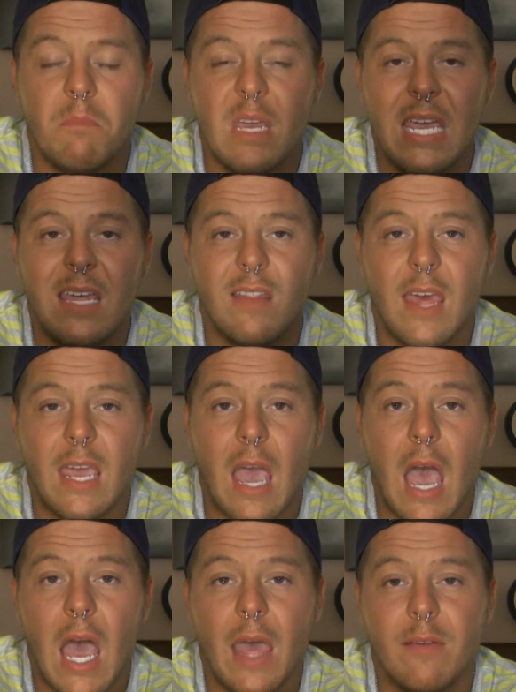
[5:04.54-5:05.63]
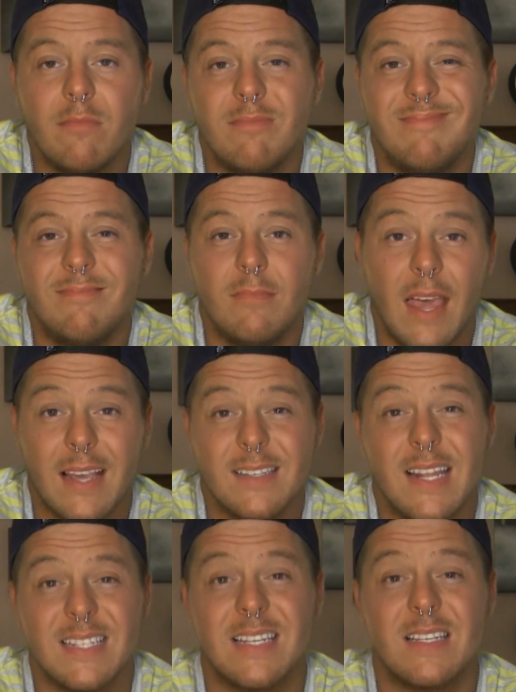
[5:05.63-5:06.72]
me, like I
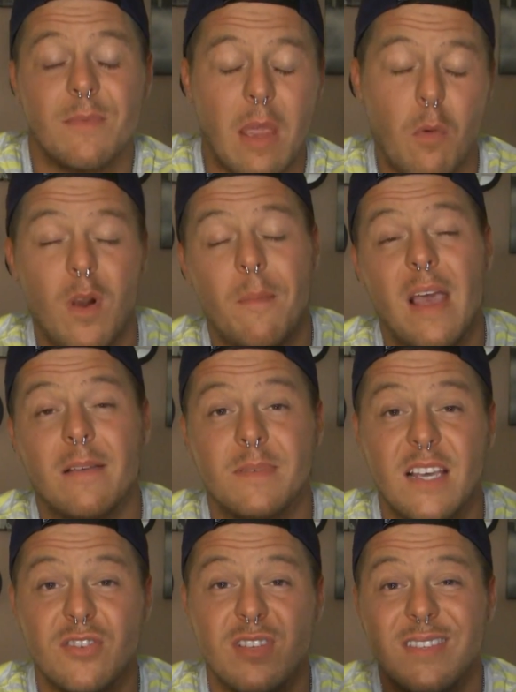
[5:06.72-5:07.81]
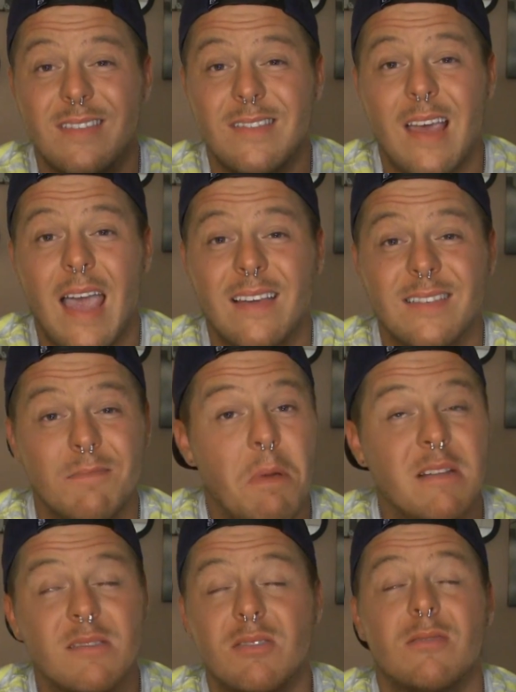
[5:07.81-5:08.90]
said, this is like one of my obsessions. I
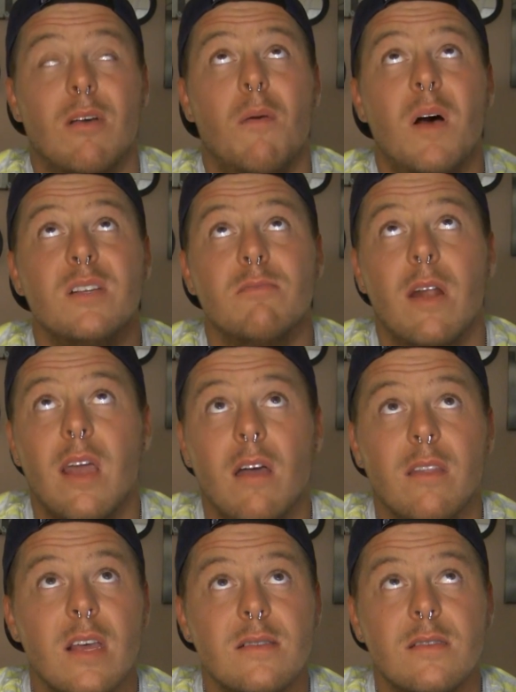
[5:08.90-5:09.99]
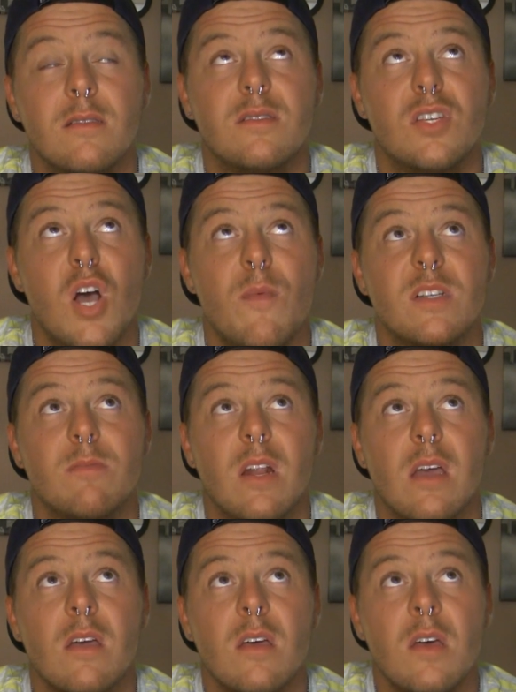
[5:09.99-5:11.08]
spend so much money on this, so much money.